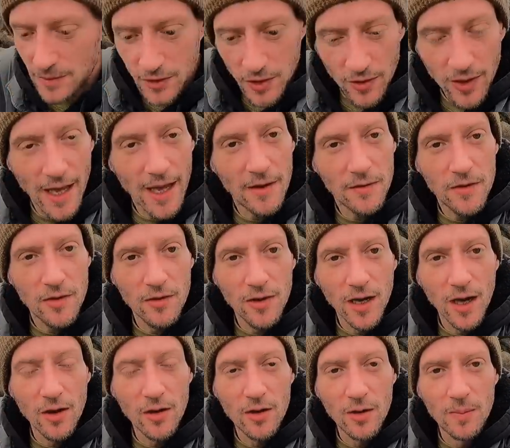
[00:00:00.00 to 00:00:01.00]
So yeah, if
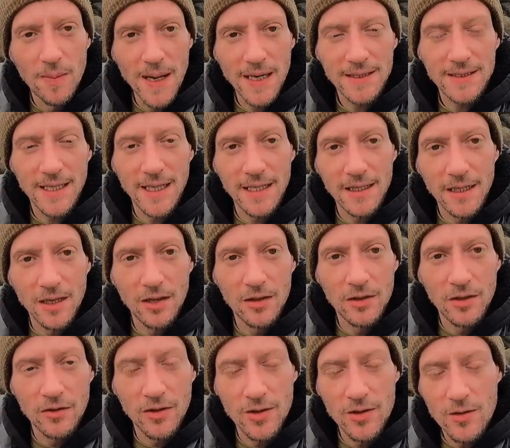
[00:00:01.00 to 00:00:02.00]
you're a local bass angler
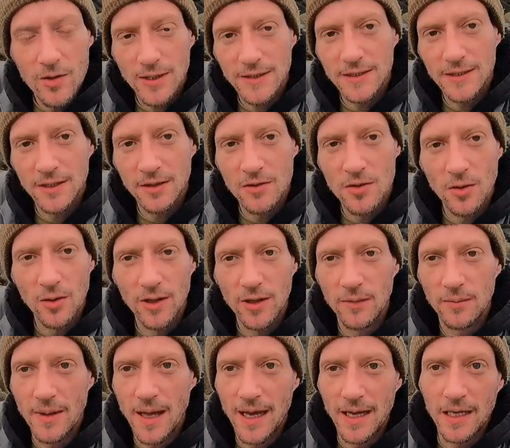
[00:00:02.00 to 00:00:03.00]
and you're interested in
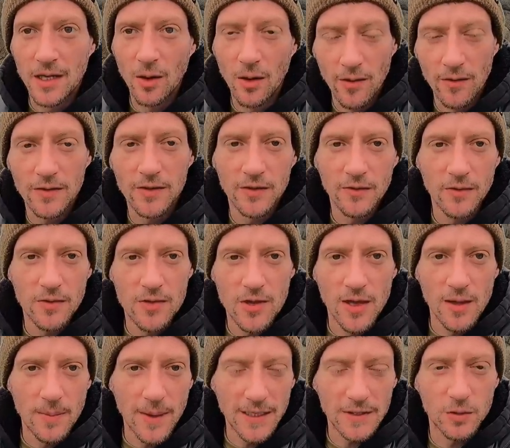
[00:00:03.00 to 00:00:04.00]
joining that, go over to the
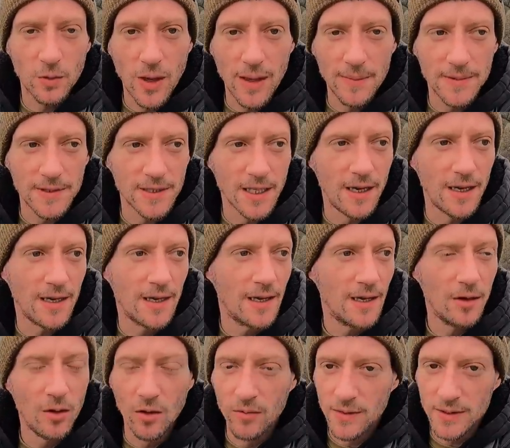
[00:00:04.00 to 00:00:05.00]
G-Bass website.
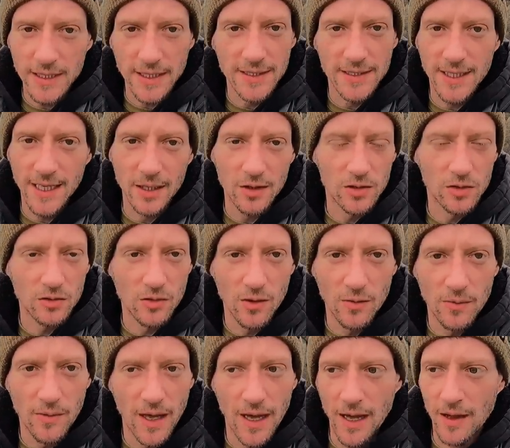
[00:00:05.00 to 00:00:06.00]
All the details are
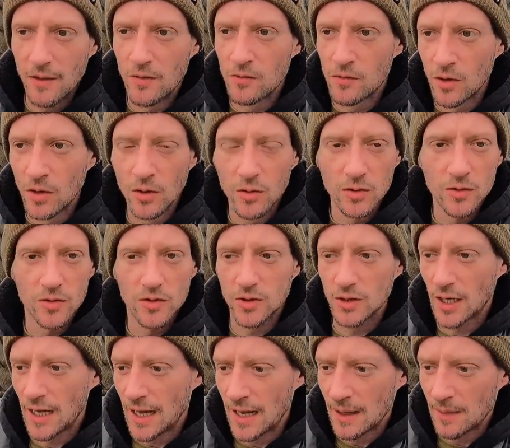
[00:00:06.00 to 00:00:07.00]
on there, the rules,
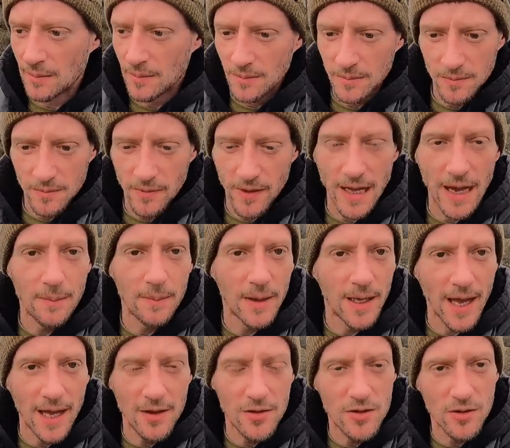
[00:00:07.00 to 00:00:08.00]
the
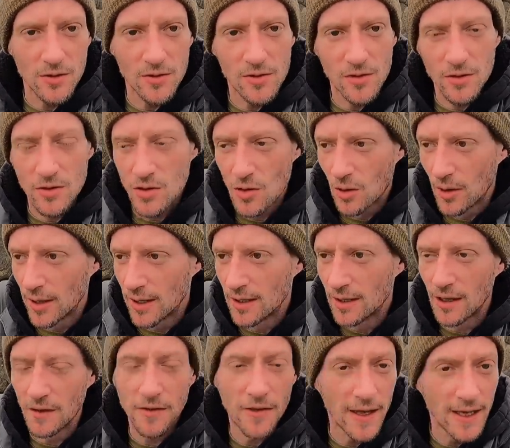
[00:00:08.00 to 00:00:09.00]
applications to
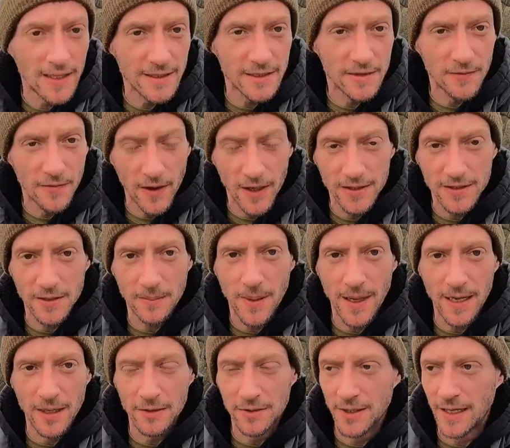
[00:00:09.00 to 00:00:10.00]
join. I think it's
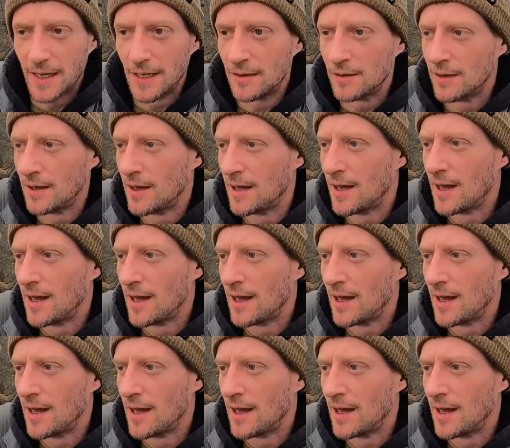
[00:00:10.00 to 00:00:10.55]
£30 now.